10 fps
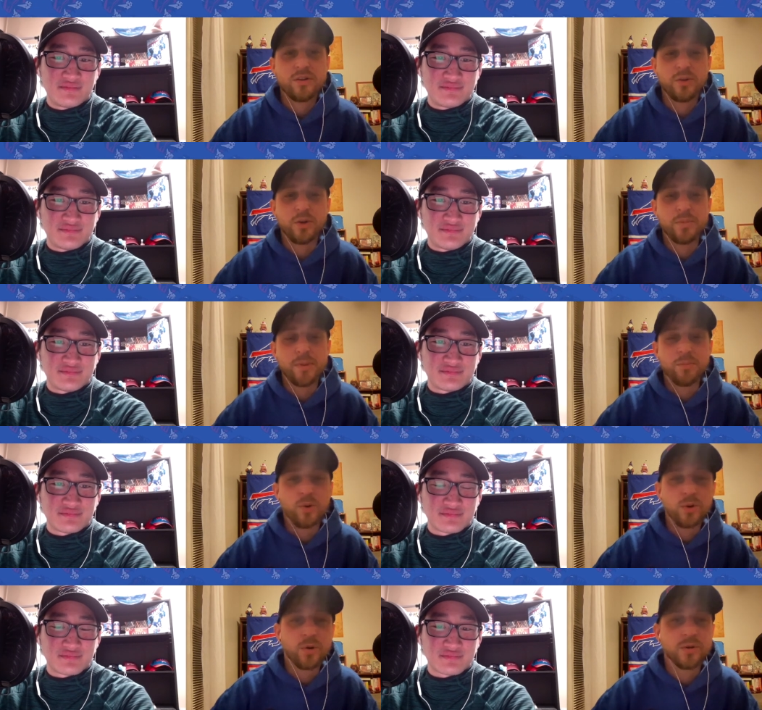Speaker 1: a little bit
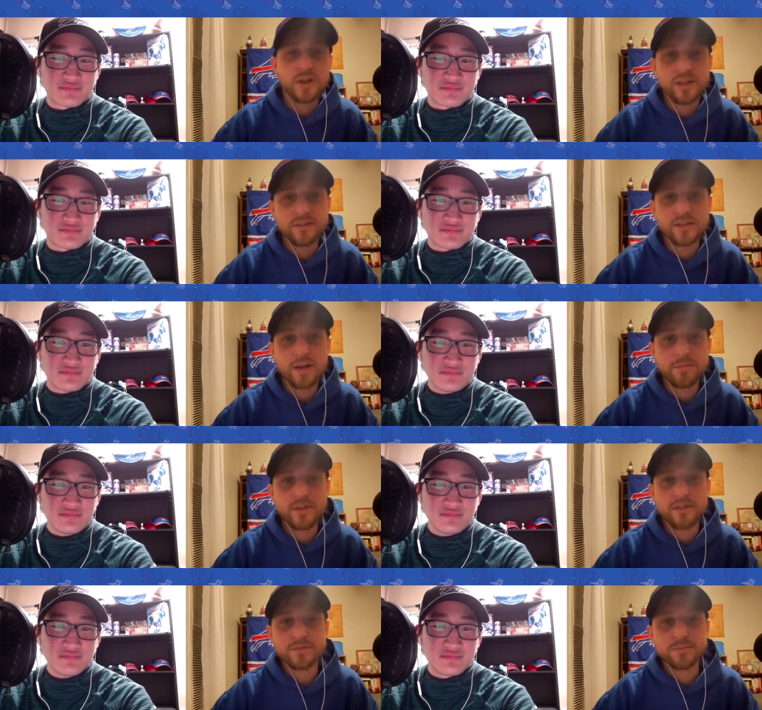more in depth
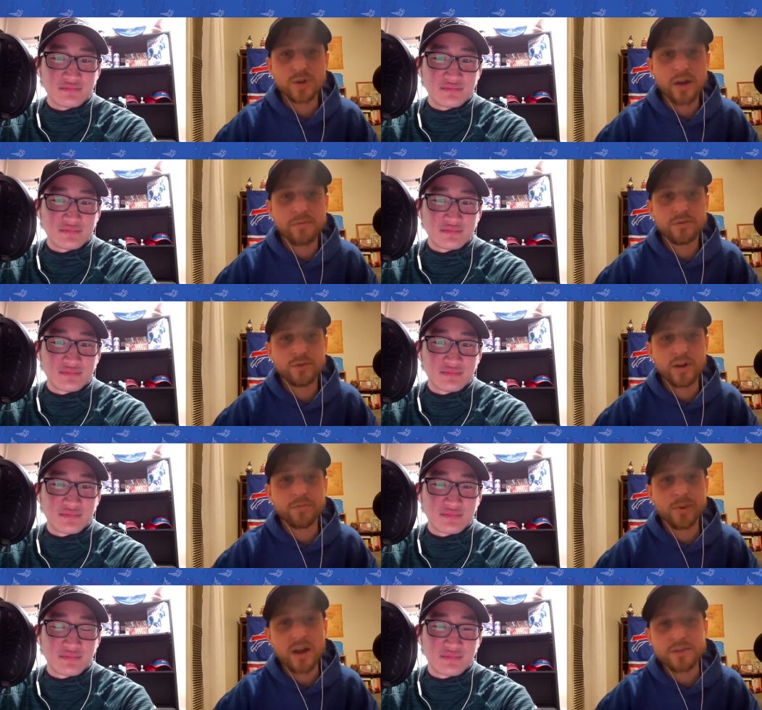at some draft
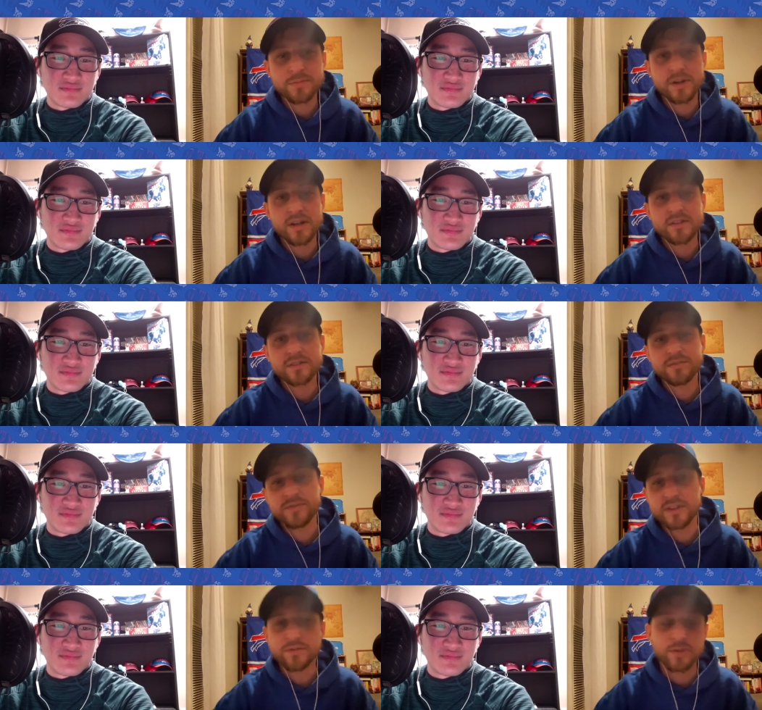prospects,
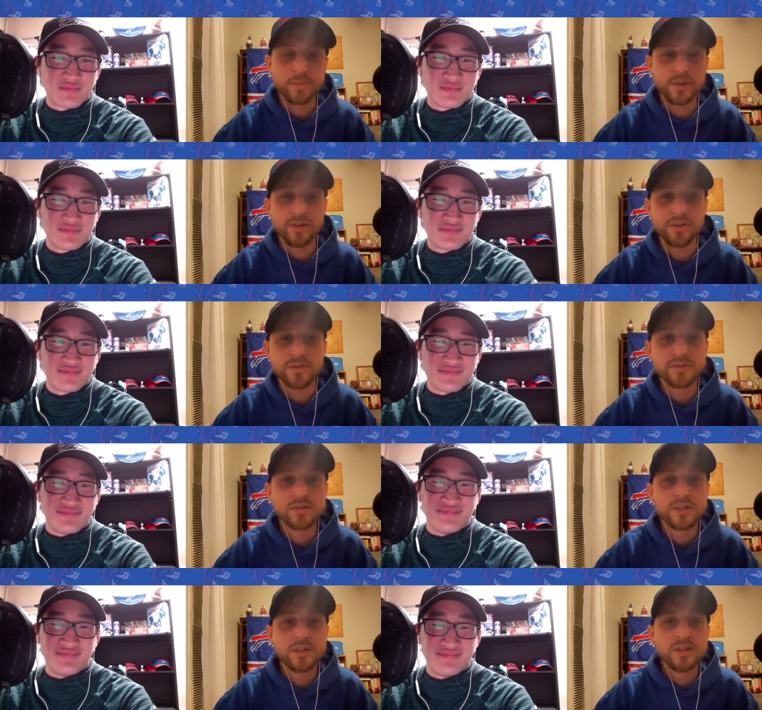fits for the Bills,
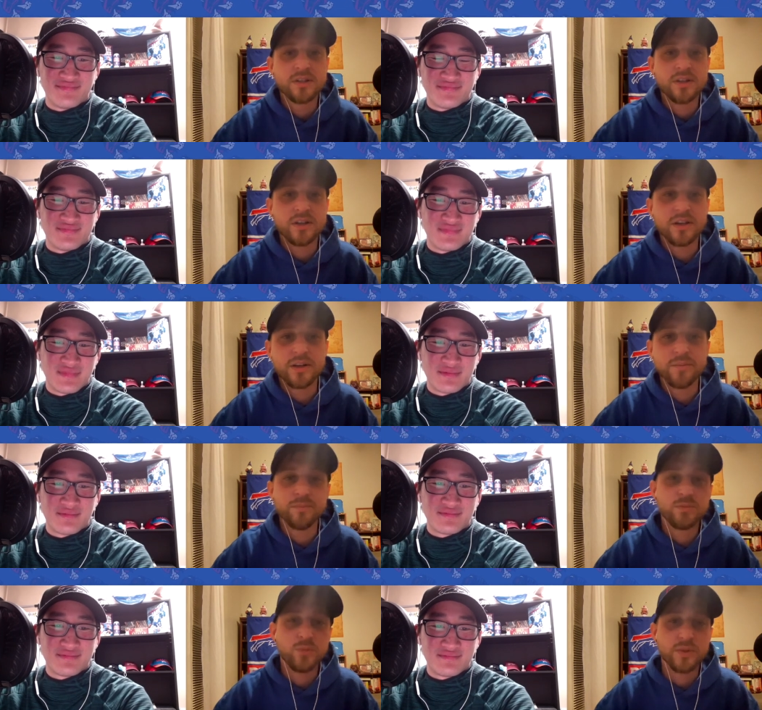
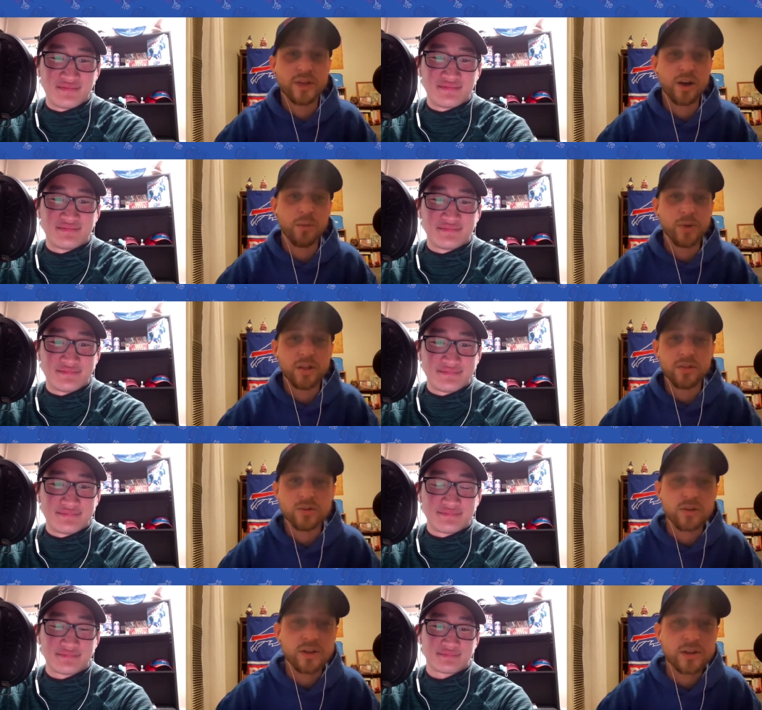
Speaker 2: what that all might
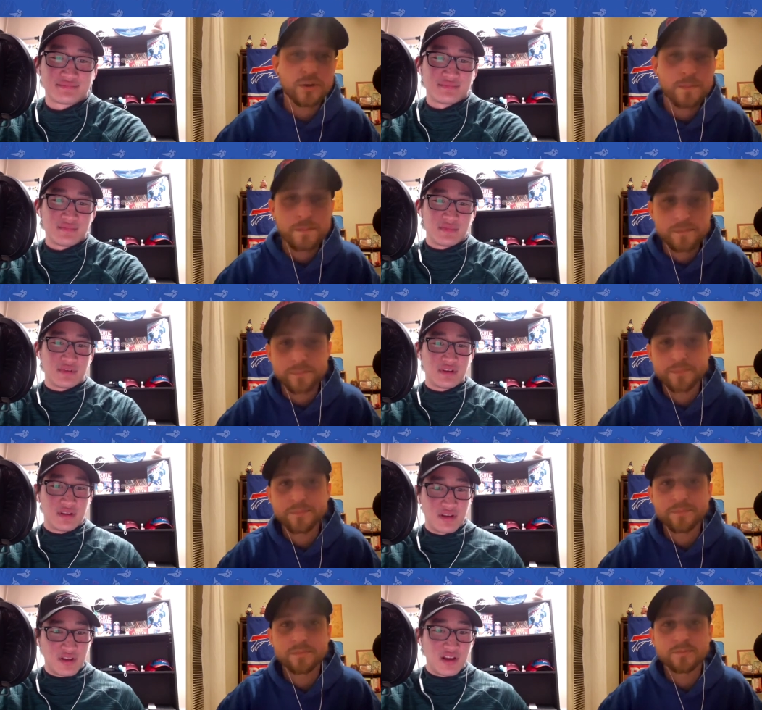look like.
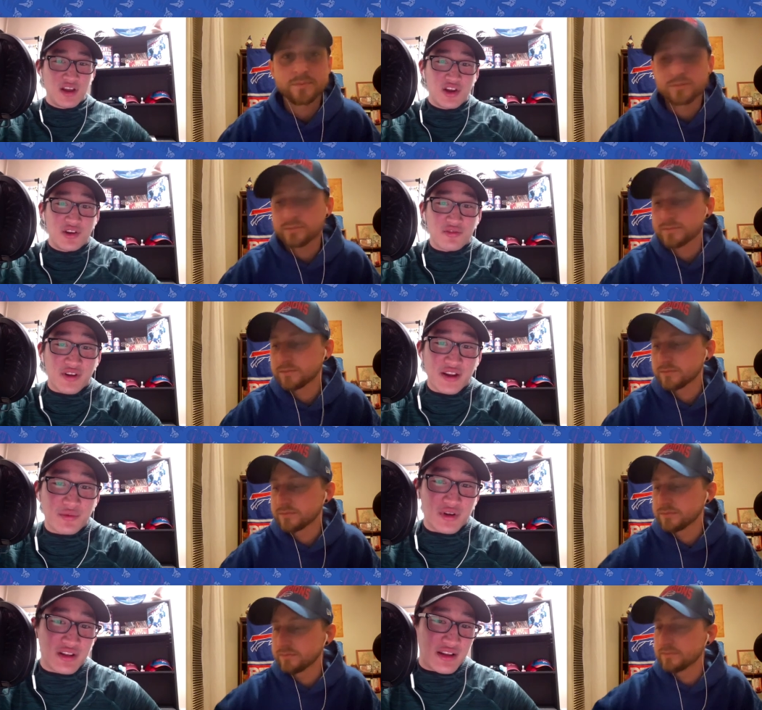Right.
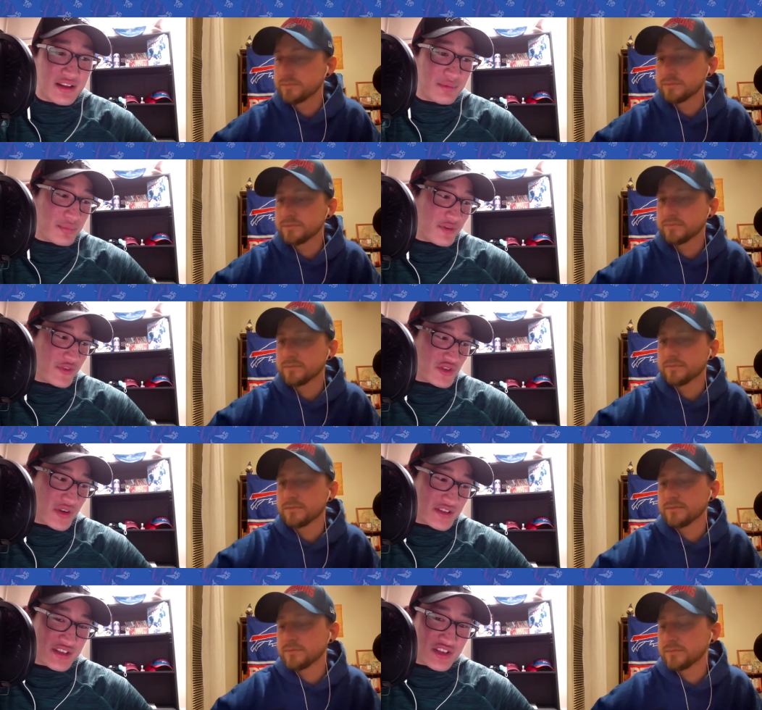Well, perfect
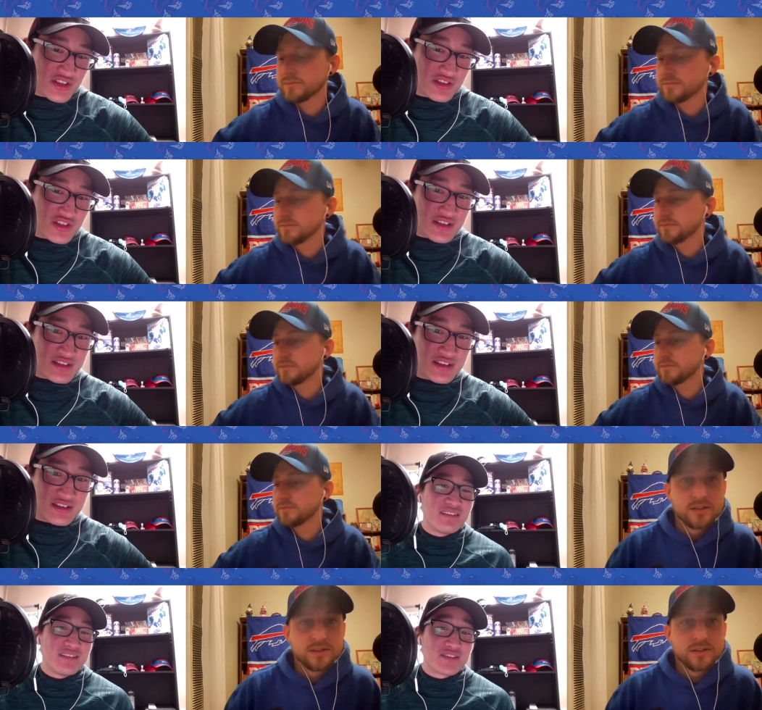transition,
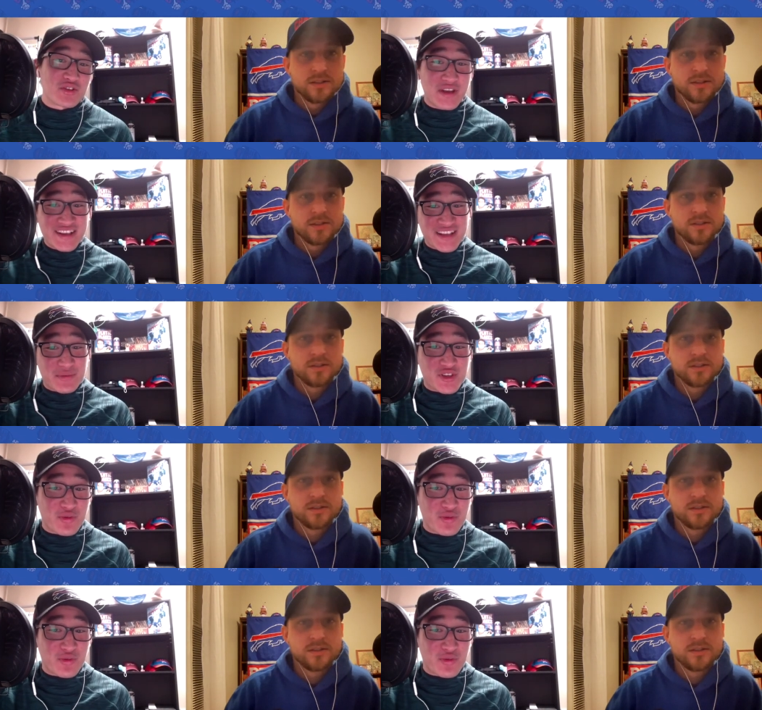Justin. So next episode, we're